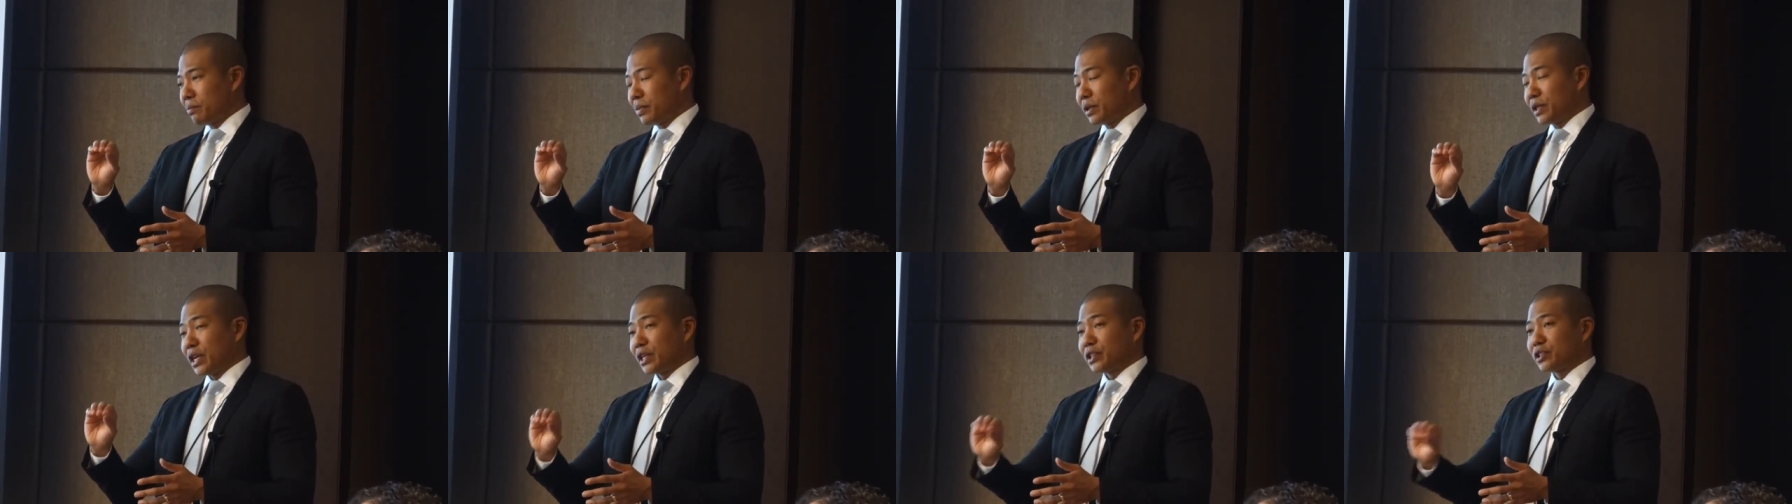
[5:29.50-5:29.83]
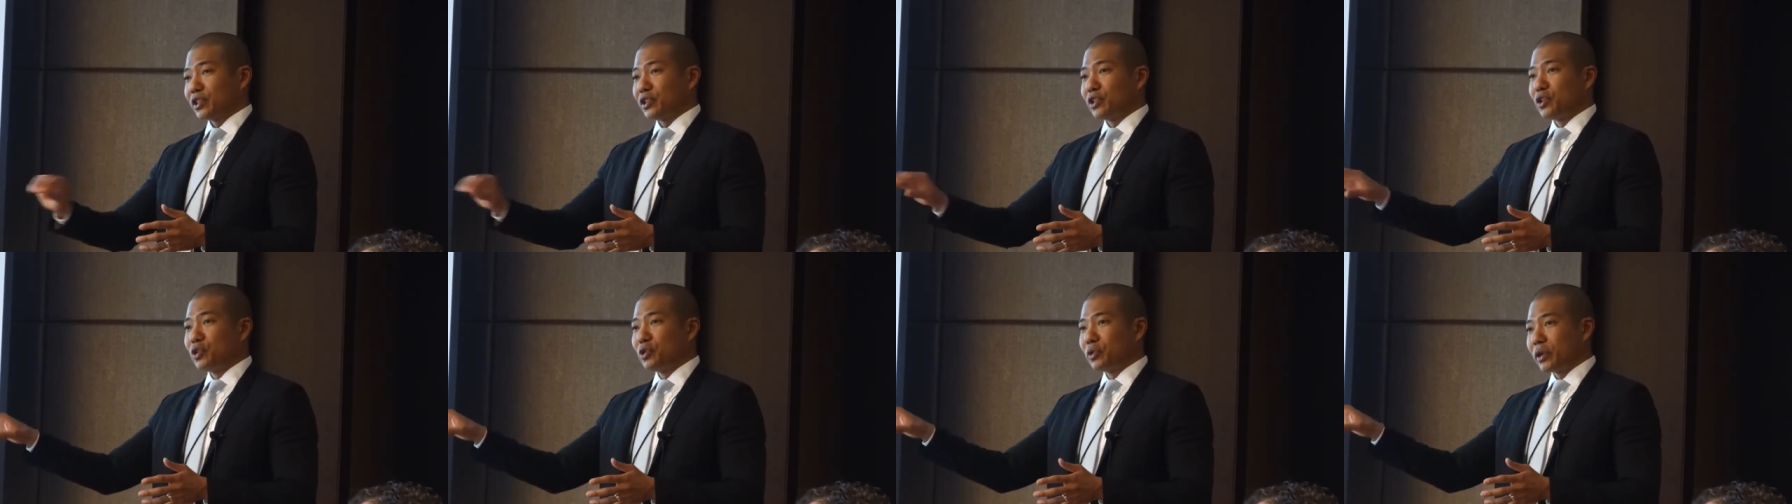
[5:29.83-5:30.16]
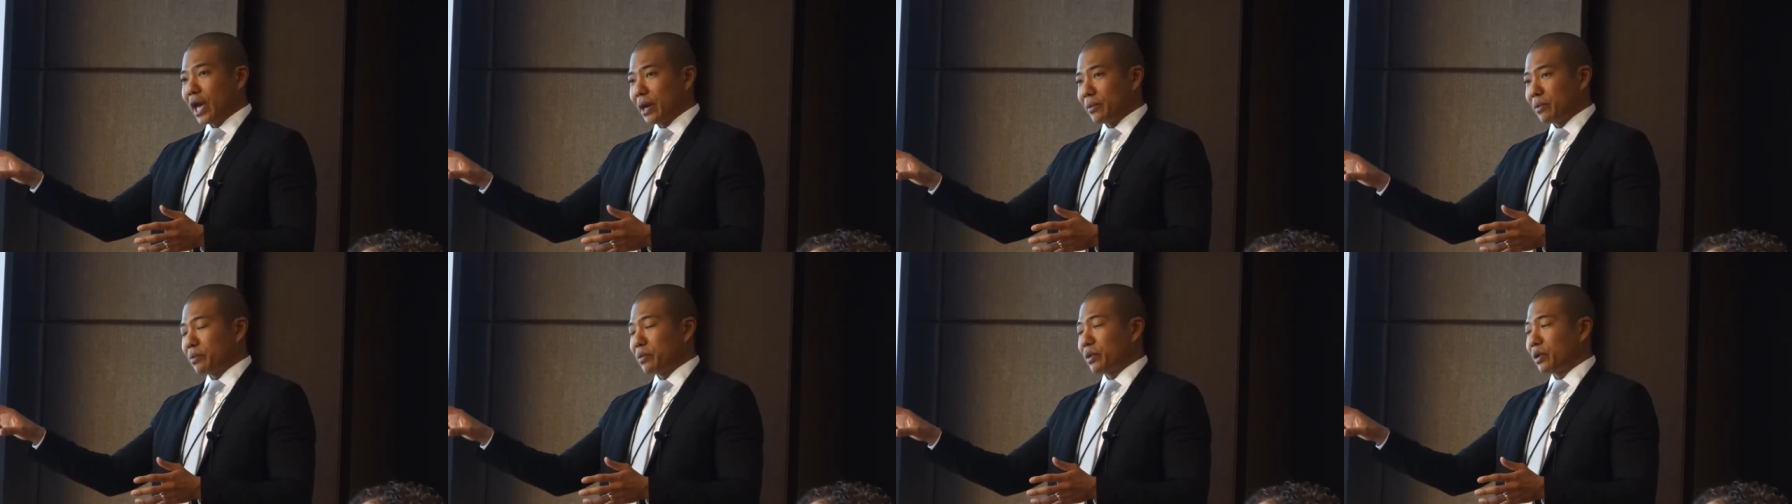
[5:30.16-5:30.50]
potentially new
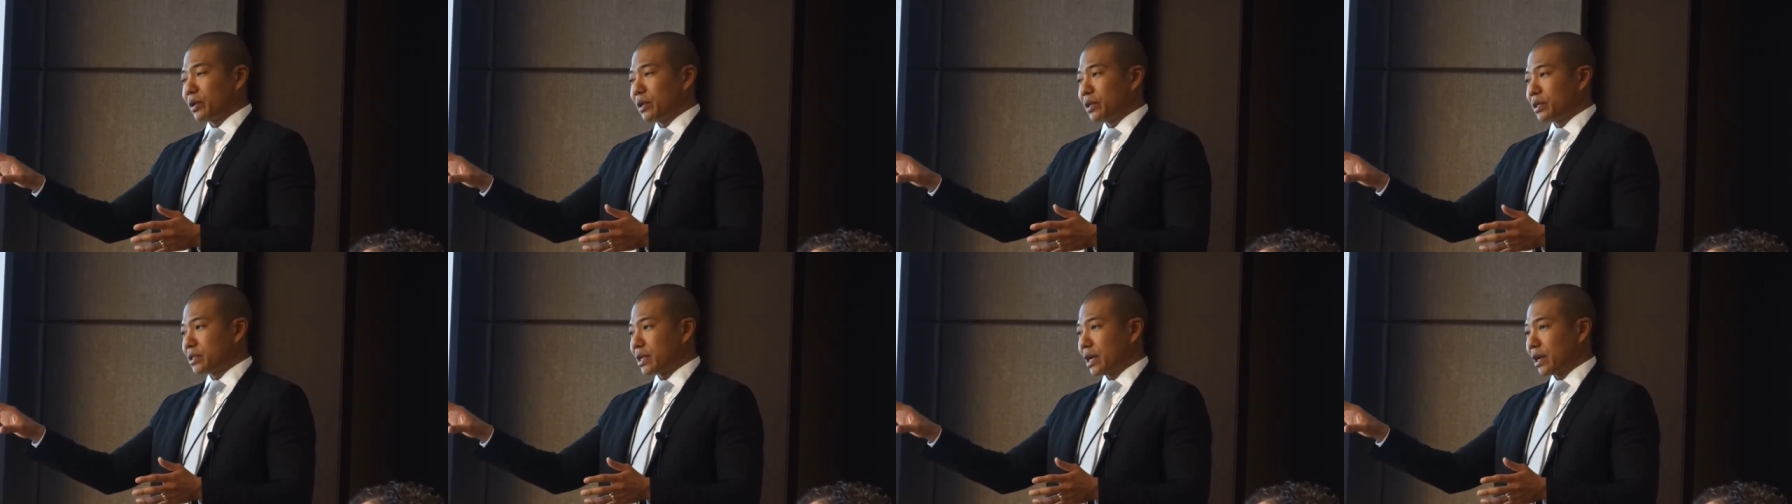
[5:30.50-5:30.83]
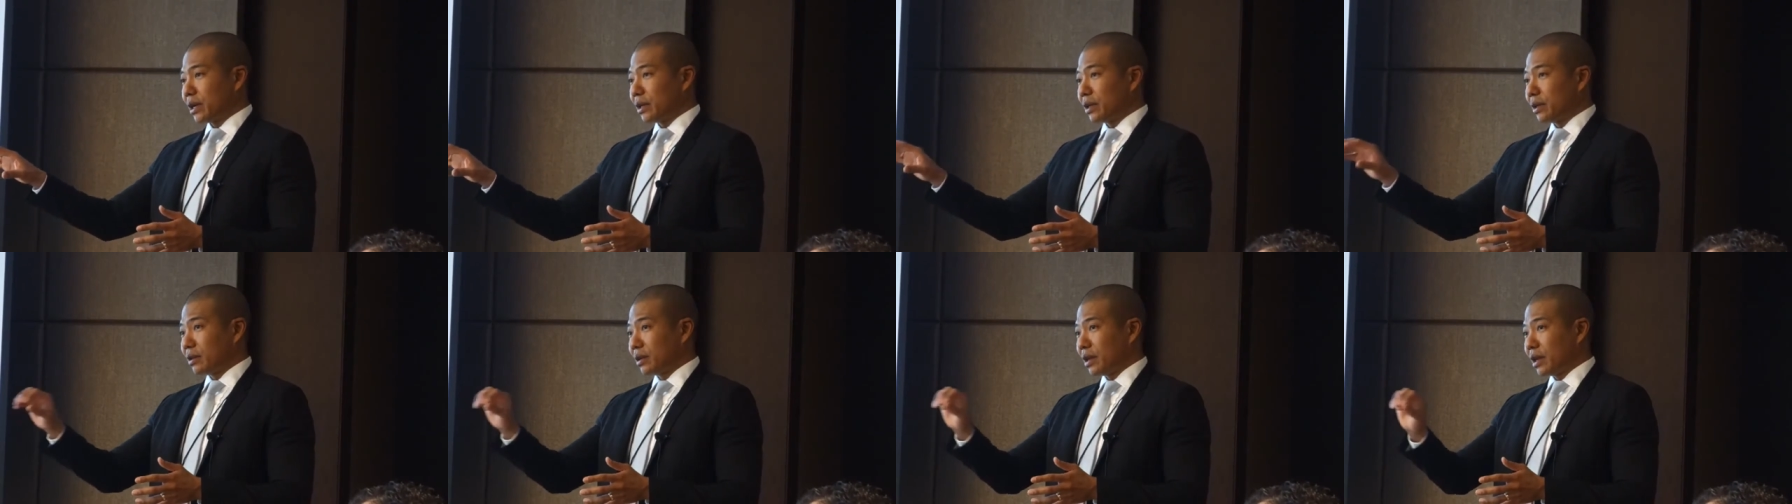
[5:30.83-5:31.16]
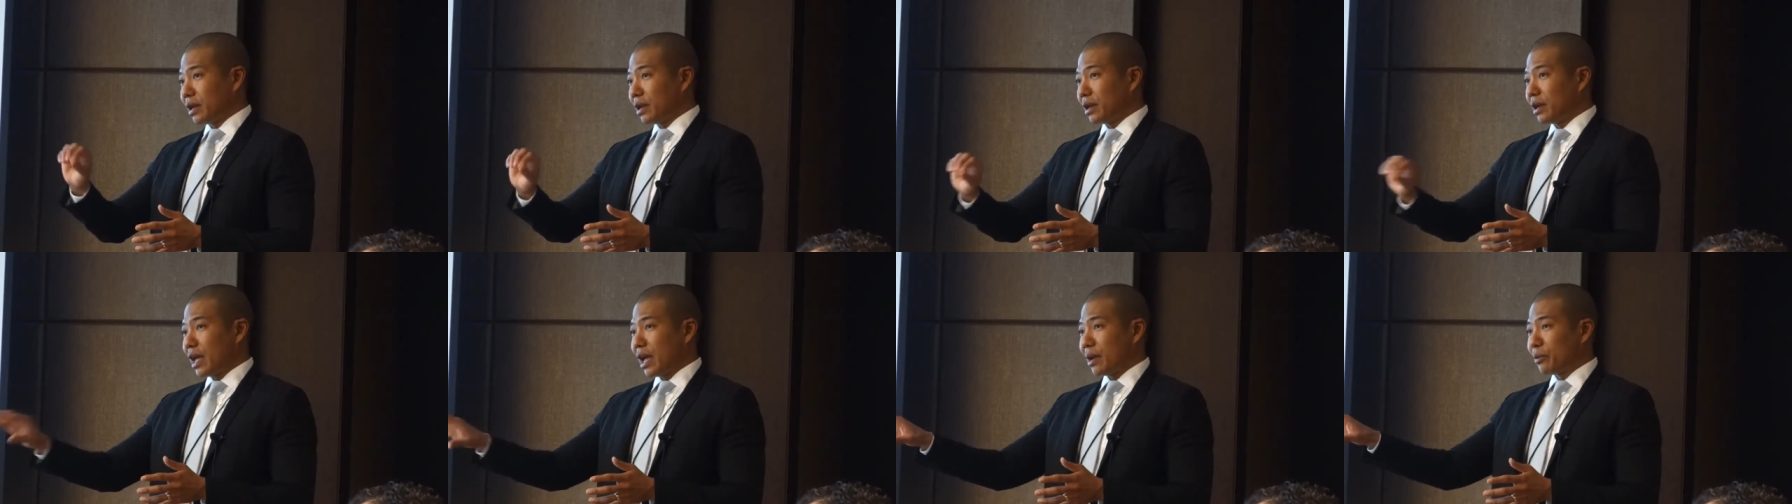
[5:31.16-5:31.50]
capabilities that can
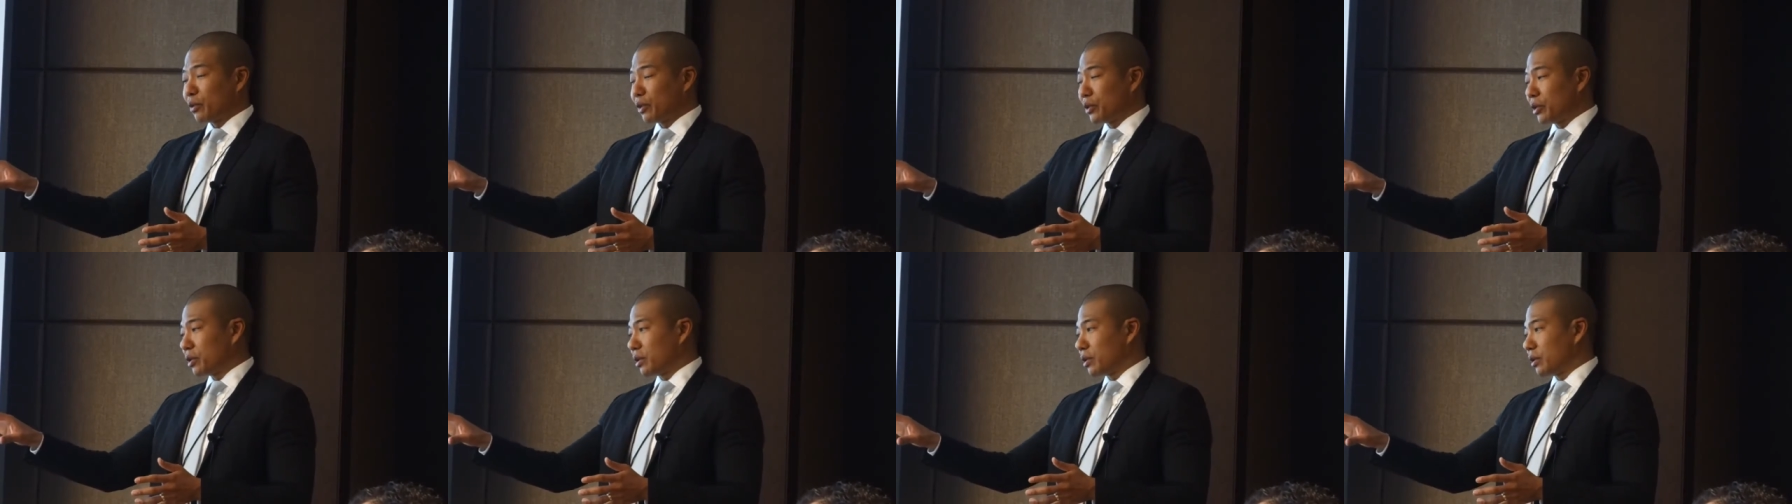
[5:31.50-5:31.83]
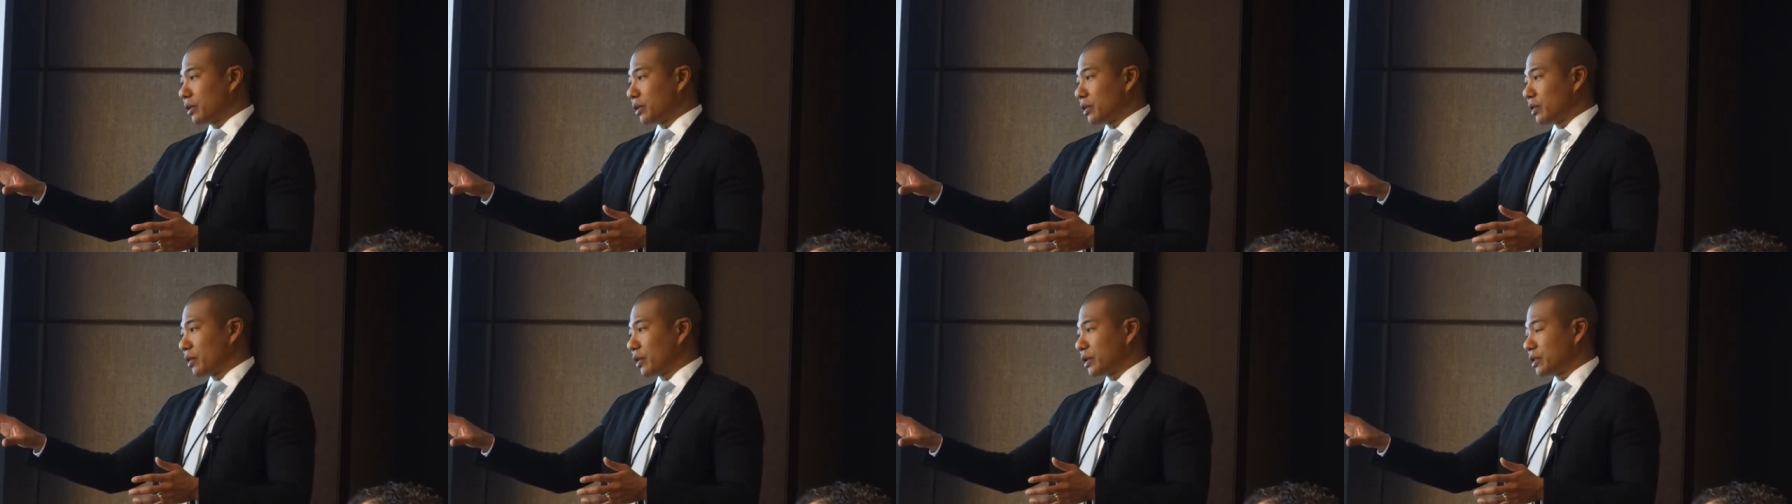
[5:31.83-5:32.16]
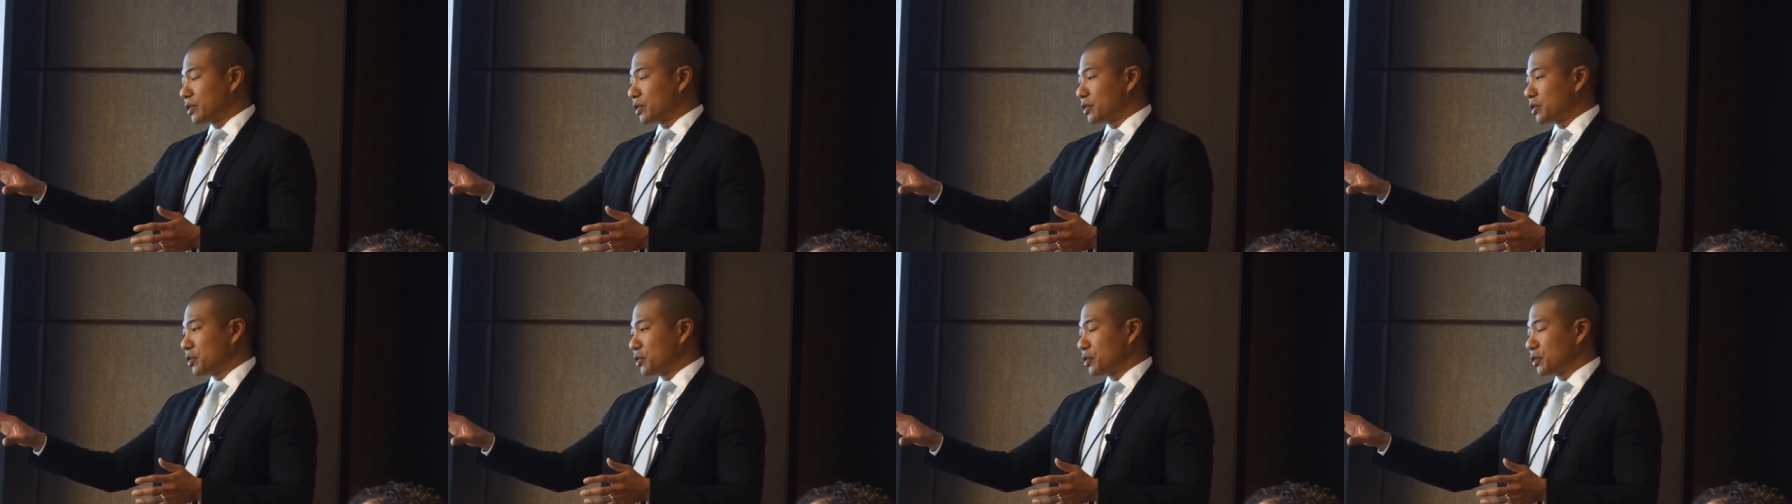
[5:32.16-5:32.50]
enable your
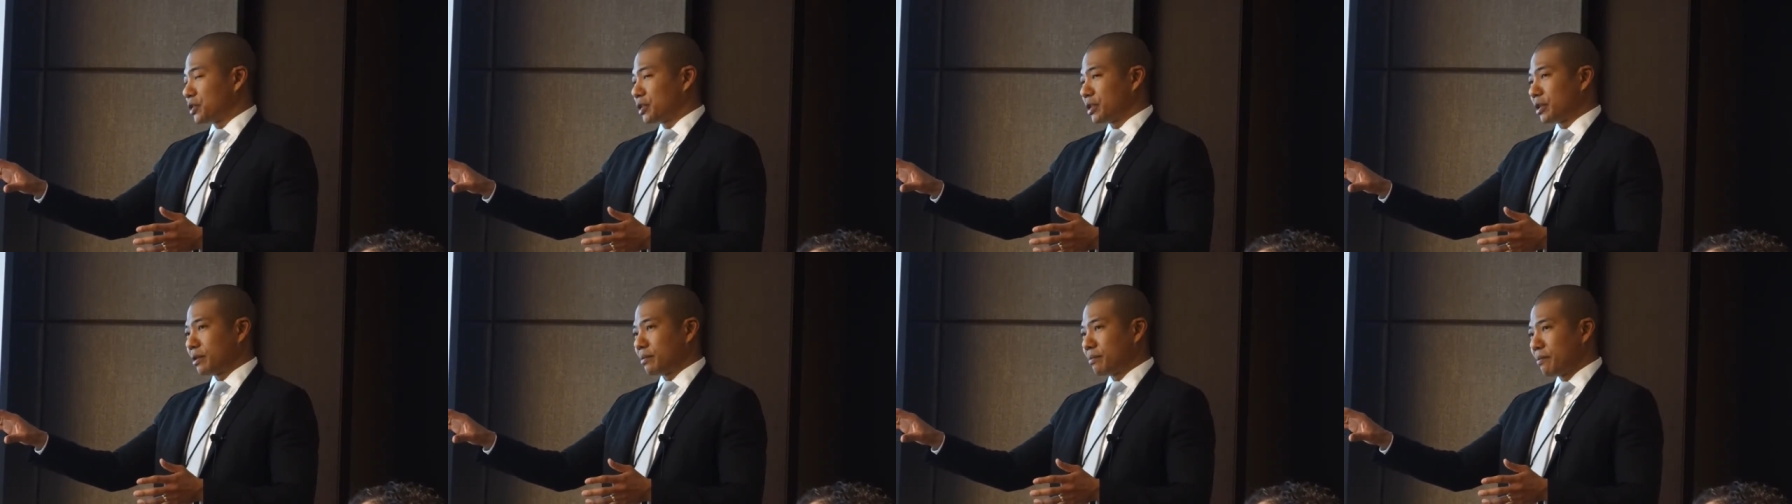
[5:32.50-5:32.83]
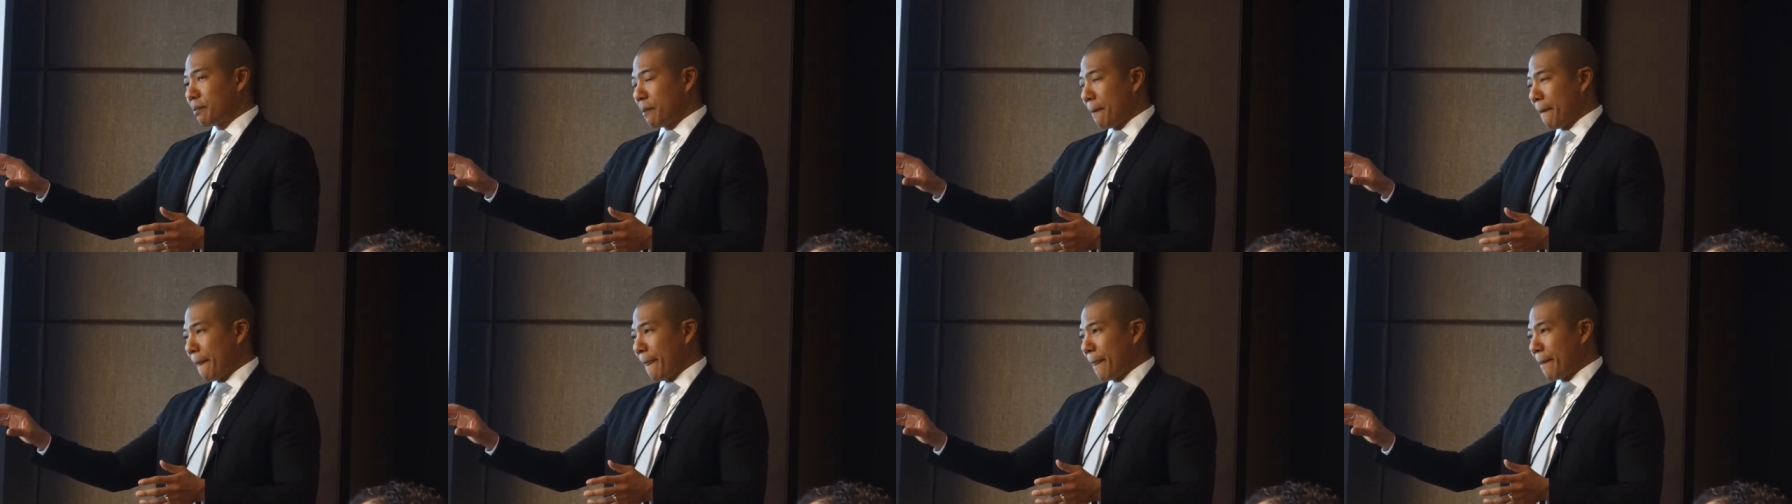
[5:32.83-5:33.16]
institution,